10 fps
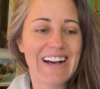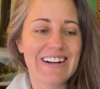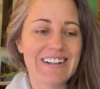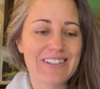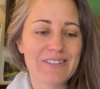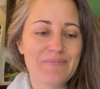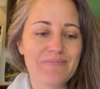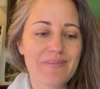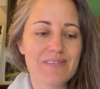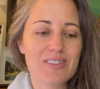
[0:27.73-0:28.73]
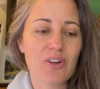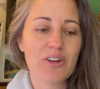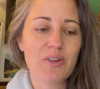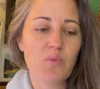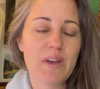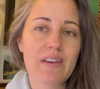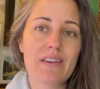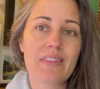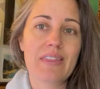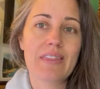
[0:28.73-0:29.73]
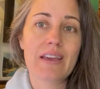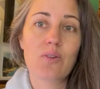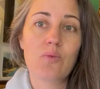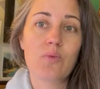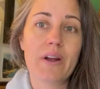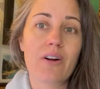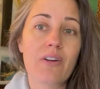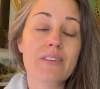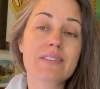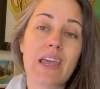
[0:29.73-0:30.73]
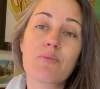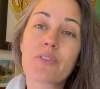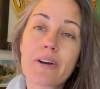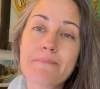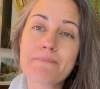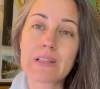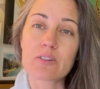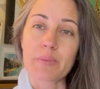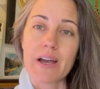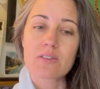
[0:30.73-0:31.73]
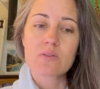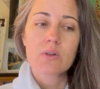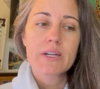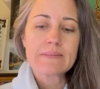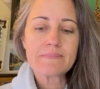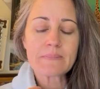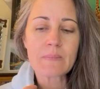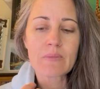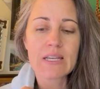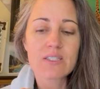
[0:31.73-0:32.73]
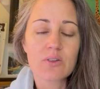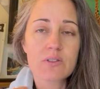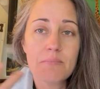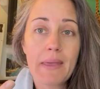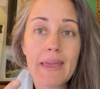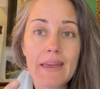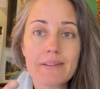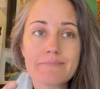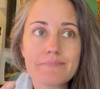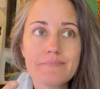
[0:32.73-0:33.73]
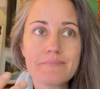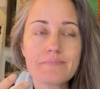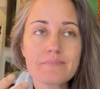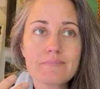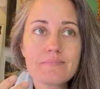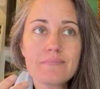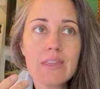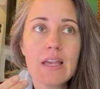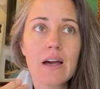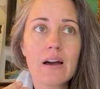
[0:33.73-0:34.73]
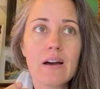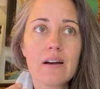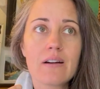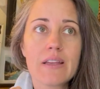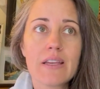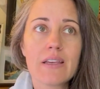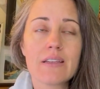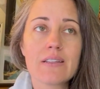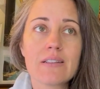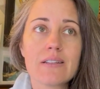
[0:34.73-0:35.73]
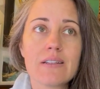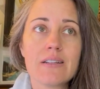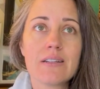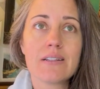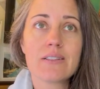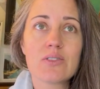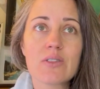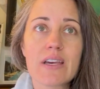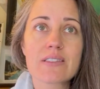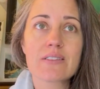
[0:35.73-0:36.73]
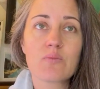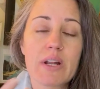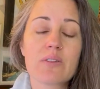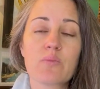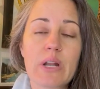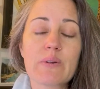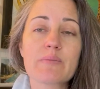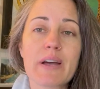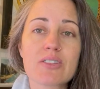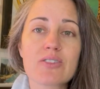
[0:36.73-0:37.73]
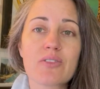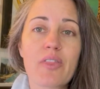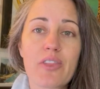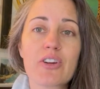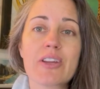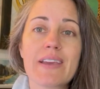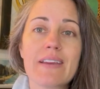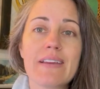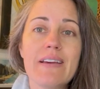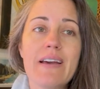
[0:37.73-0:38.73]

um, starting with like where all this came from, a little backstory. So to me, uh, in 2000, when I, when I was about to turn 30,